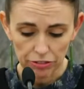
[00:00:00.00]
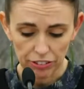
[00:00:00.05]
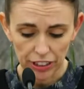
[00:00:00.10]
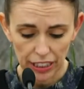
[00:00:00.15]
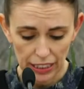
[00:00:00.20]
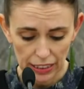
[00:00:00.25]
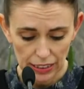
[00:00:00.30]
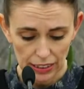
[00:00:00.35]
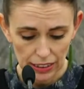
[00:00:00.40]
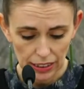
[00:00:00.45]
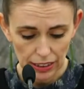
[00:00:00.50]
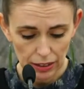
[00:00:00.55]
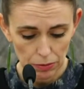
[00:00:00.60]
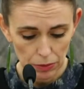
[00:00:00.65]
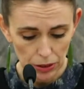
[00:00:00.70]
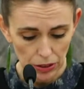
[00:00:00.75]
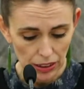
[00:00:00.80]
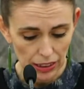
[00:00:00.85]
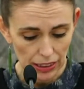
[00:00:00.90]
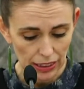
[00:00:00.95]
for Ethnic
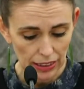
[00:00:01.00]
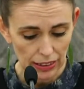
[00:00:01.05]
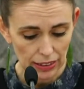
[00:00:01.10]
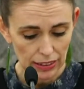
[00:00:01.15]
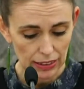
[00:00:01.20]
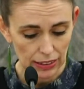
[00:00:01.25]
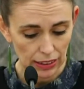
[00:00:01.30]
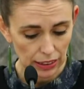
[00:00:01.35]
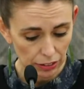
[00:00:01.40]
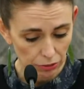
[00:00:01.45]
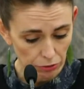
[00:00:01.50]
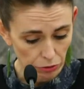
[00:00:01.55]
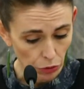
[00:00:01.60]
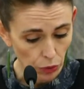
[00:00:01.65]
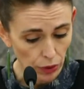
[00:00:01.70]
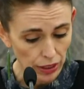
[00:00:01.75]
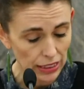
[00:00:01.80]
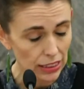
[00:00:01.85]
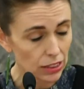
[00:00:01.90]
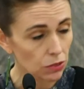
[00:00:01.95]
Communities to give
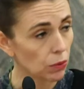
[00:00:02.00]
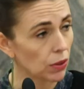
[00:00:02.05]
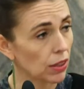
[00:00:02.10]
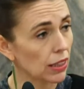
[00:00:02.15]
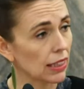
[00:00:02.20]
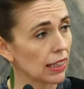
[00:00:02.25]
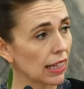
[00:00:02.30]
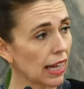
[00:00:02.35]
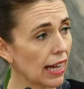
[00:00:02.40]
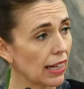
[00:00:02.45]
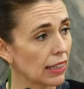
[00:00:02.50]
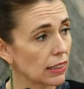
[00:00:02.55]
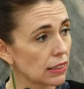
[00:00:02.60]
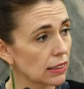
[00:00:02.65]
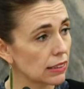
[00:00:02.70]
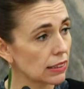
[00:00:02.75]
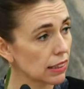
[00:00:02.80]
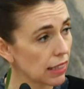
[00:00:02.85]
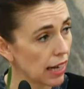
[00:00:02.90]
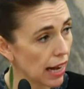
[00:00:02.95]
voice where it
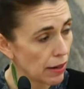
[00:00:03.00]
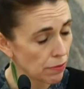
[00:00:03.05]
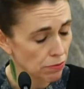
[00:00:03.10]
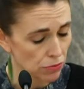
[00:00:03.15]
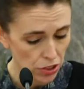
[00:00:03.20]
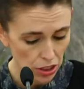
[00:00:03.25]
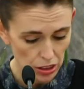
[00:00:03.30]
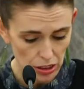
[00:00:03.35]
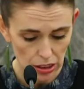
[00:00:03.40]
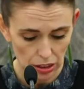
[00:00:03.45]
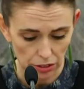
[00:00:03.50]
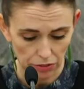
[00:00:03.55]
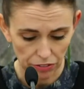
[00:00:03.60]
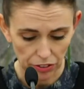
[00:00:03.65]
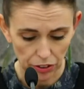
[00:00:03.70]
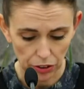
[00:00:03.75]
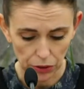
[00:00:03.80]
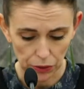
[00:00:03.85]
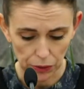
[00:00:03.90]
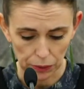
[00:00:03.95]
lacked, to name just a
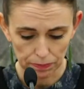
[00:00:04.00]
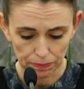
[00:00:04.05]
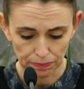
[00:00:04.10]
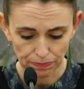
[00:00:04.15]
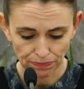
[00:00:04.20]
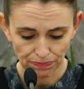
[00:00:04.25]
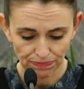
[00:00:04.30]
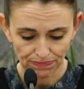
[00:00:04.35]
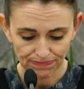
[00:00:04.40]
few.